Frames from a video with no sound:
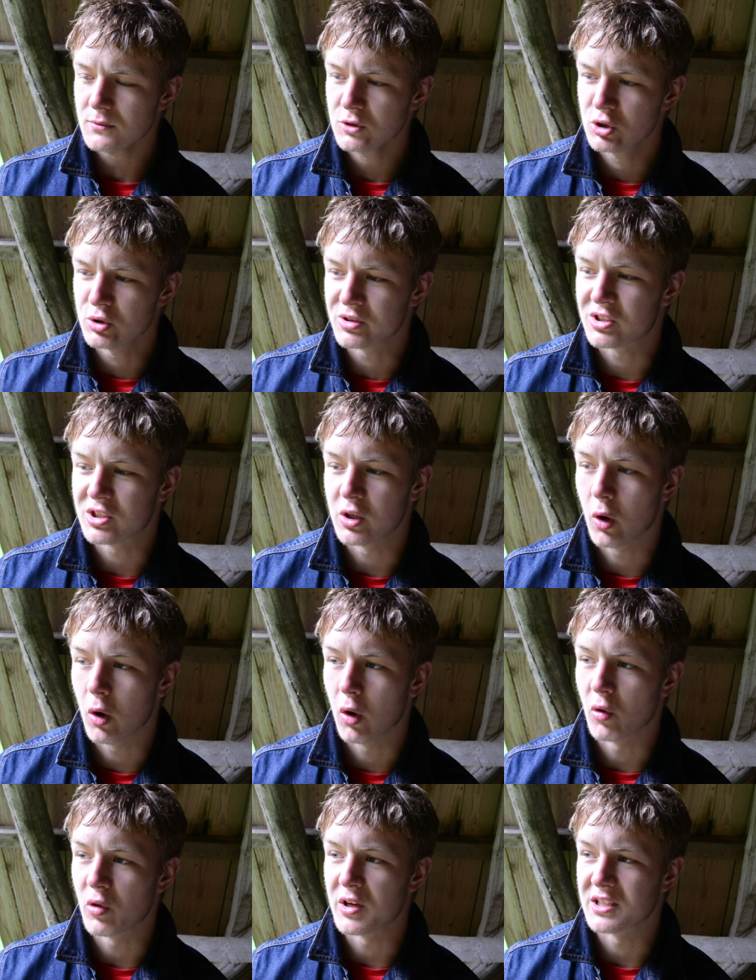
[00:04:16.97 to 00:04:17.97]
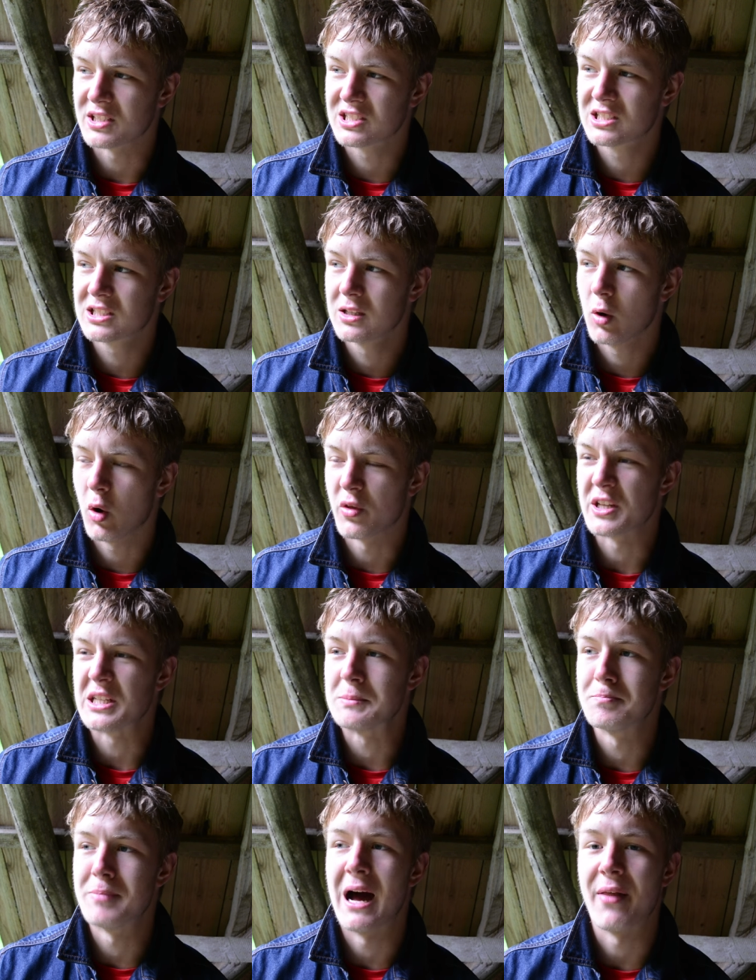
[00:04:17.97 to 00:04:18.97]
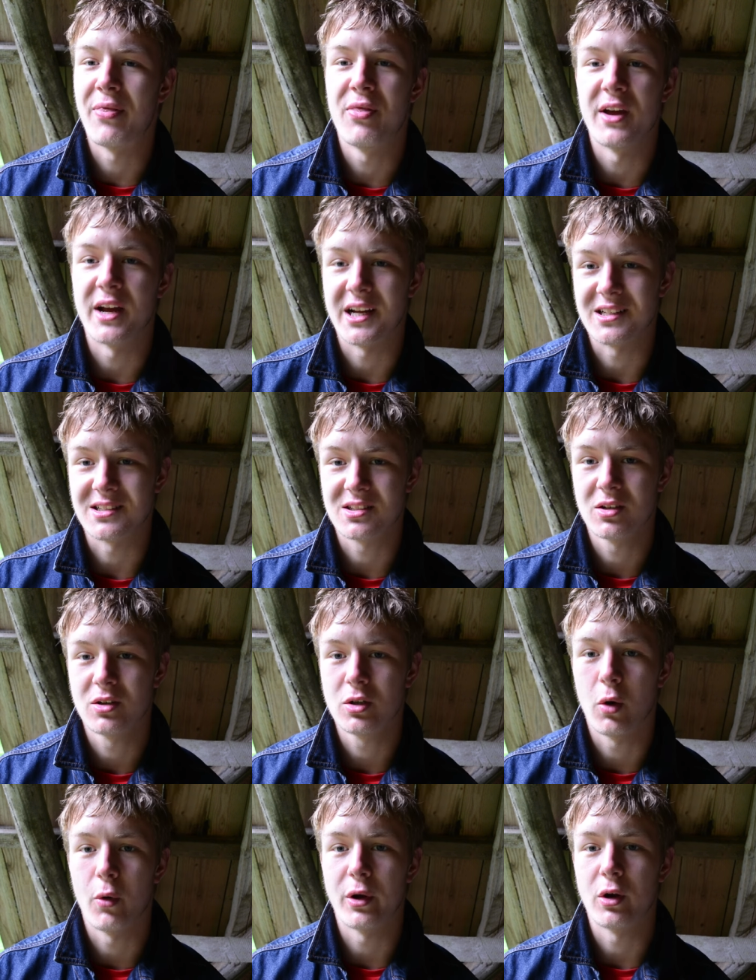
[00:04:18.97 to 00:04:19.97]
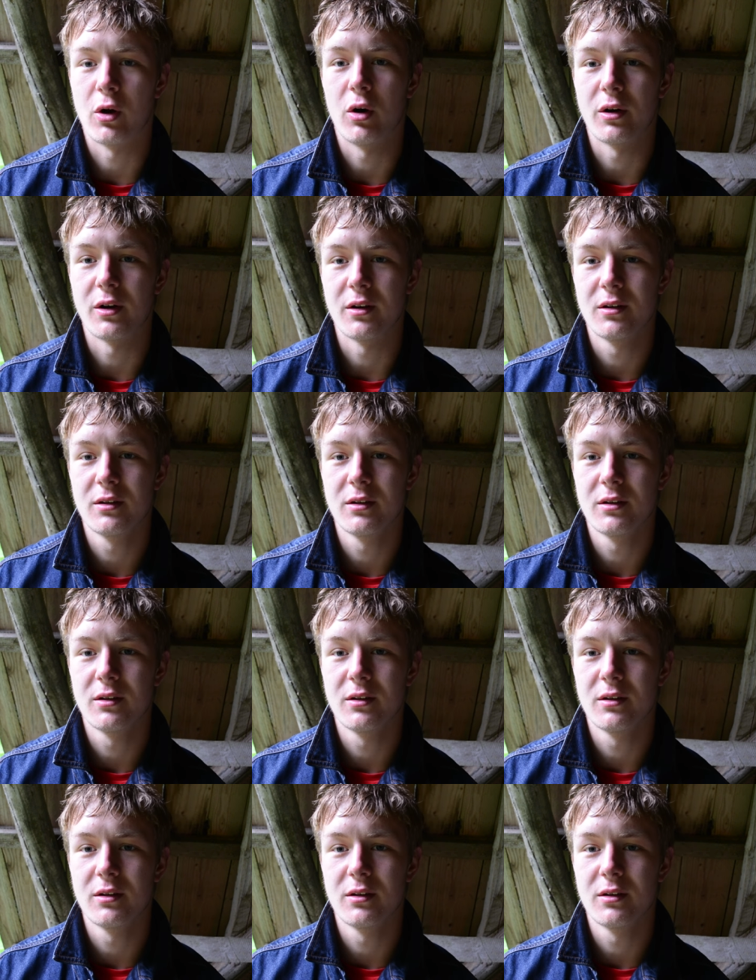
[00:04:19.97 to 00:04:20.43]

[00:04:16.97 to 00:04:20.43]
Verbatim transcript: you see all this, all these bad things going on